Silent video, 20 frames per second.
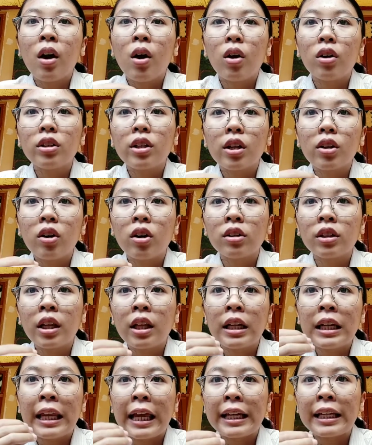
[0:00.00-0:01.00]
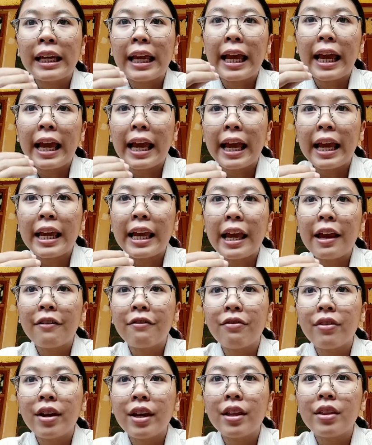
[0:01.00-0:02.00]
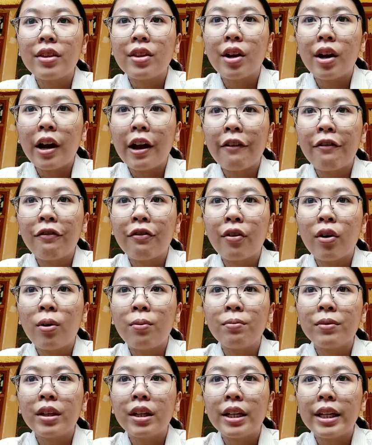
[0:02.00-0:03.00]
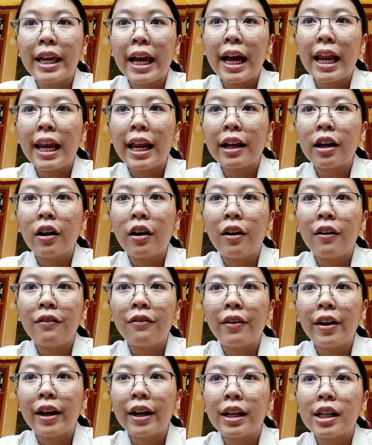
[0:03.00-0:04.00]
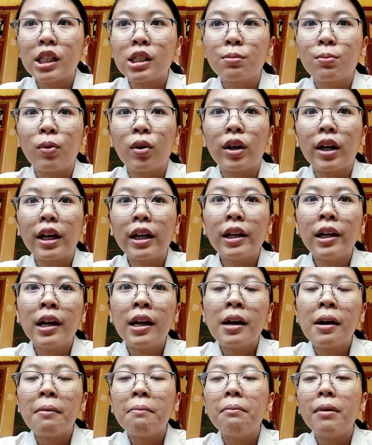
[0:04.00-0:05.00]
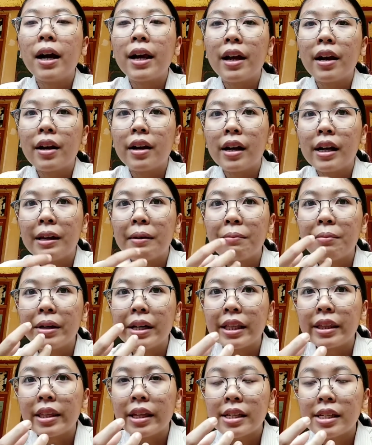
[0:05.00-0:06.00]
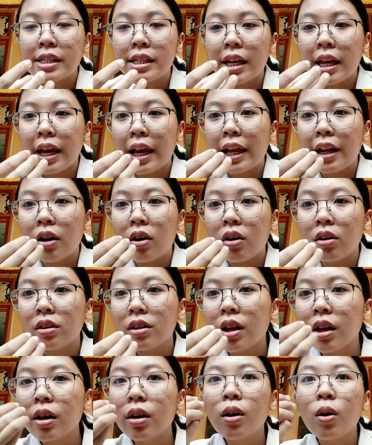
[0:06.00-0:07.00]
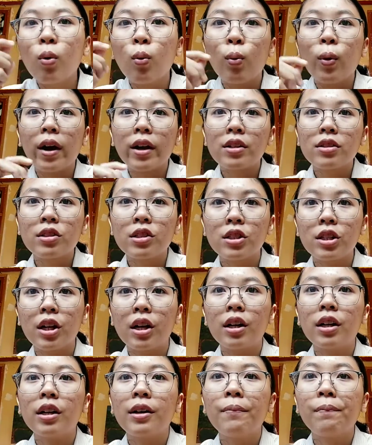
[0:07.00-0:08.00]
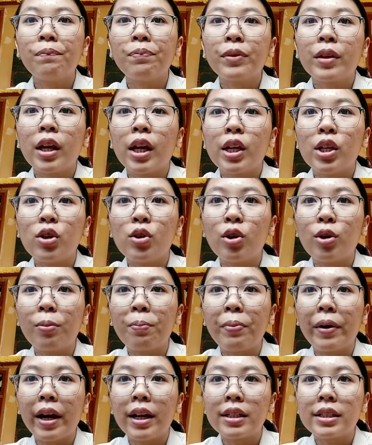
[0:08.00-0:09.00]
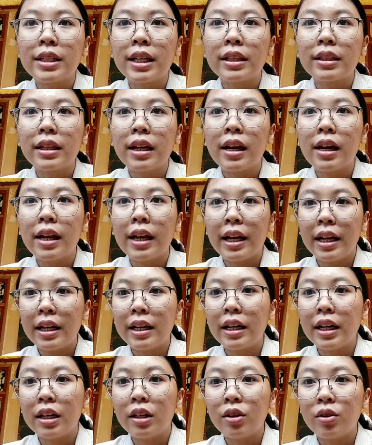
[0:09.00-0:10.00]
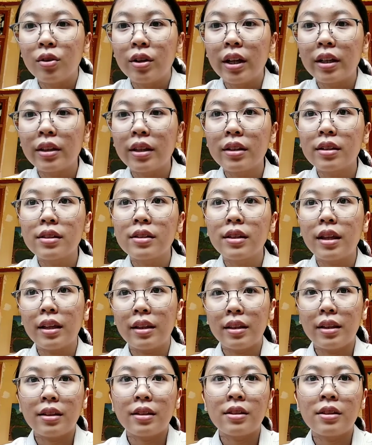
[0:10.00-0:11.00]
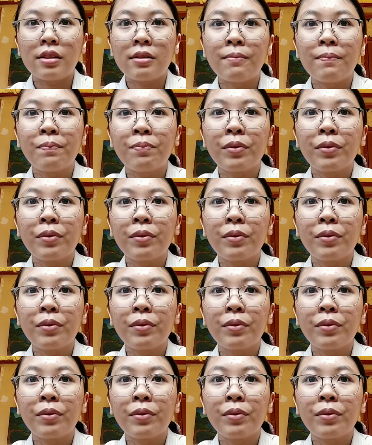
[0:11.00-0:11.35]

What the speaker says: Other contend that AAVE derived from the dialect of English spoken by early British and other Western European settlers in the United States.